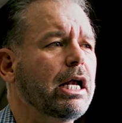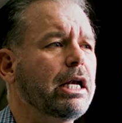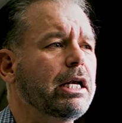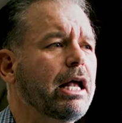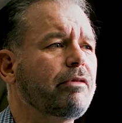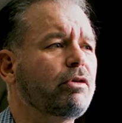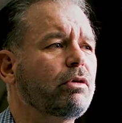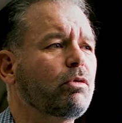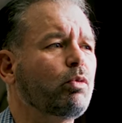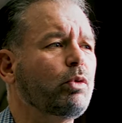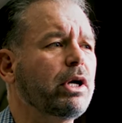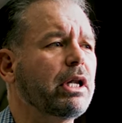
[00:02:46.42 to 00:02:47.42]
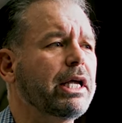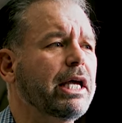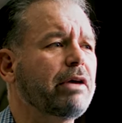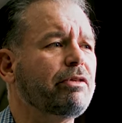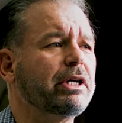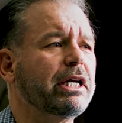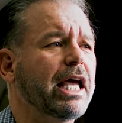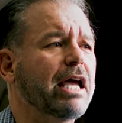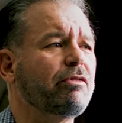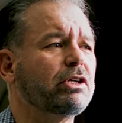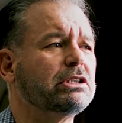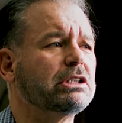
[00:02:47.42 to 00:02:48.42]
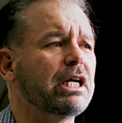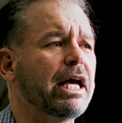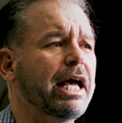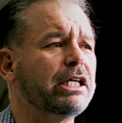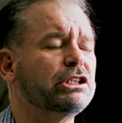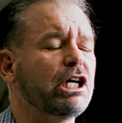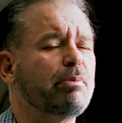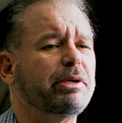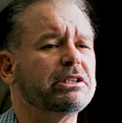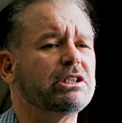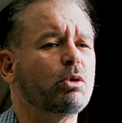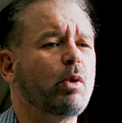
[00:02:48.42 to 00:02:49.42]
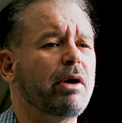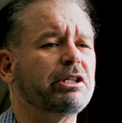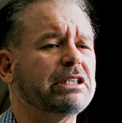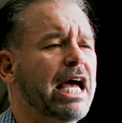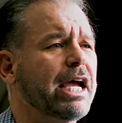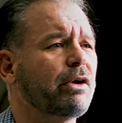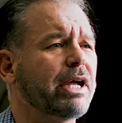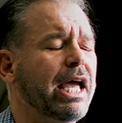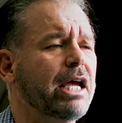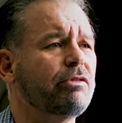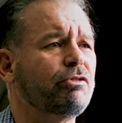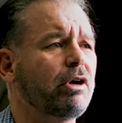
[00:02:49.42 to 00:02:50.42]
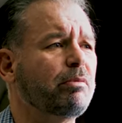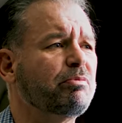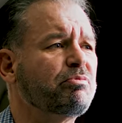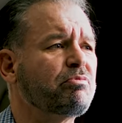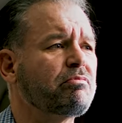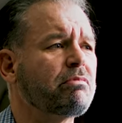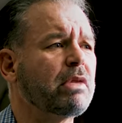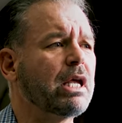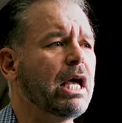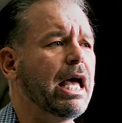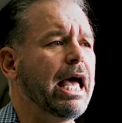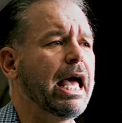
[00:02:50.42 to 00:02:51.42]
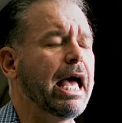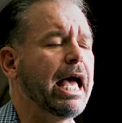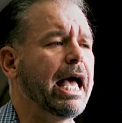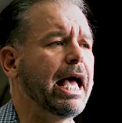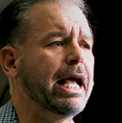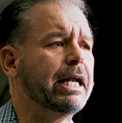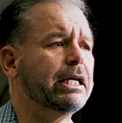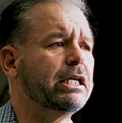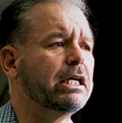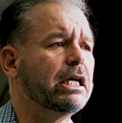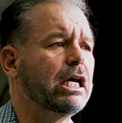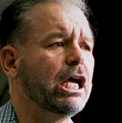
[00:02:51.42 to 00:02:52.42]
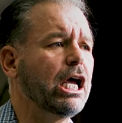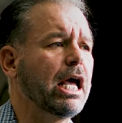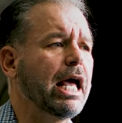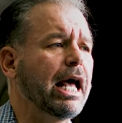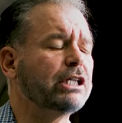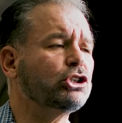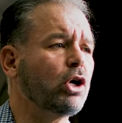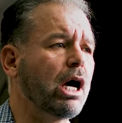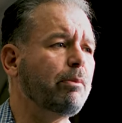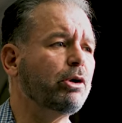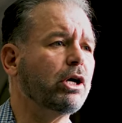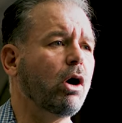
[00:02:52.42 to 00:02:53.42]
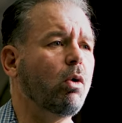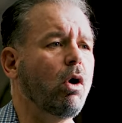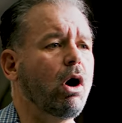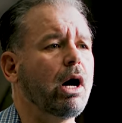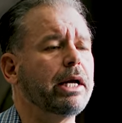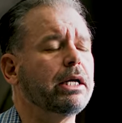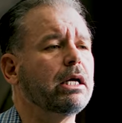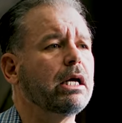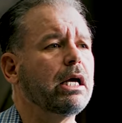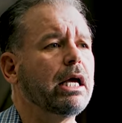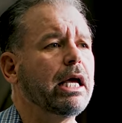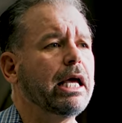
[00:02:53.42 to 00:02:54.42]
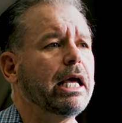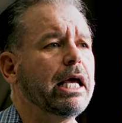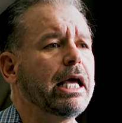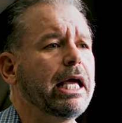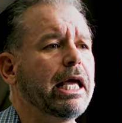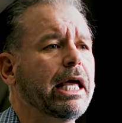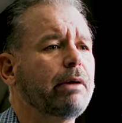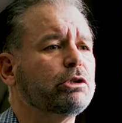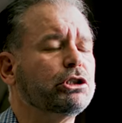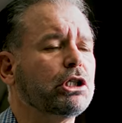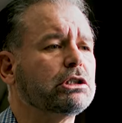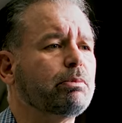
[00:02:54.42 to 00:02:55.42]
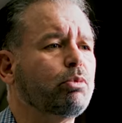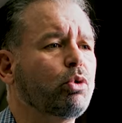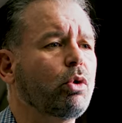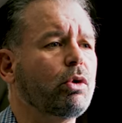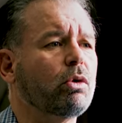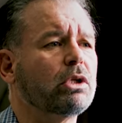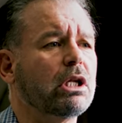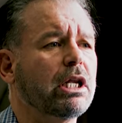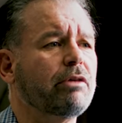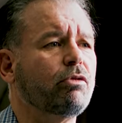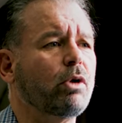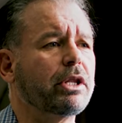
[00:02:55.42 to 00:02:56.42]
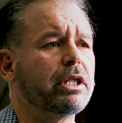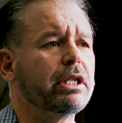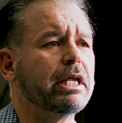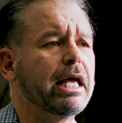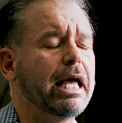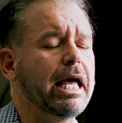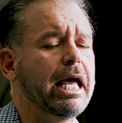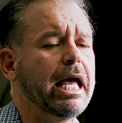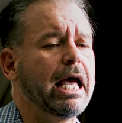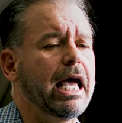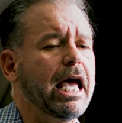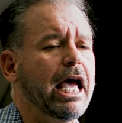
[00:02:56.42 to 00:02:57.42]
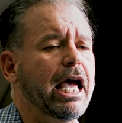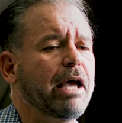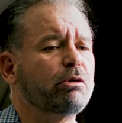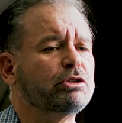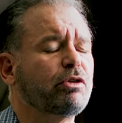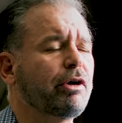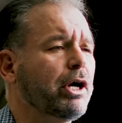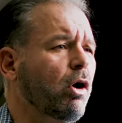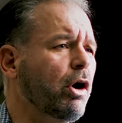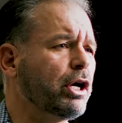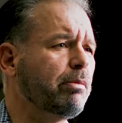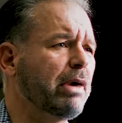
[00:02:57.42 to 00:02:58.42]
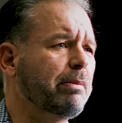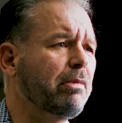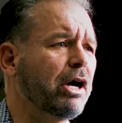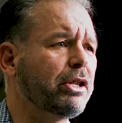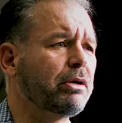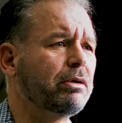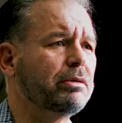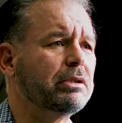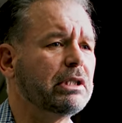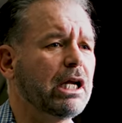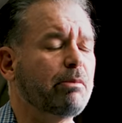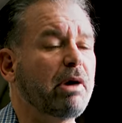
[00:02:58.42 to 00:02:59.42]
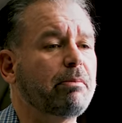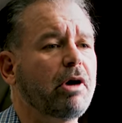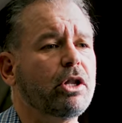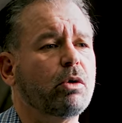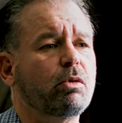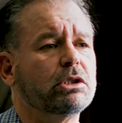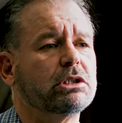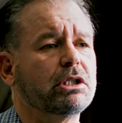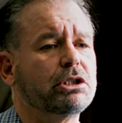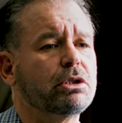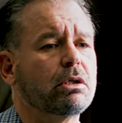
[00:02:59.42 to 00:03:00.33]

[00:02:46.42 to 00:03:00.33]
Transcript: never really even gave us a heads up as to where his anger came from. And as time would go on, he was just brutal to live with. He was very hard on my mother, and my mother was a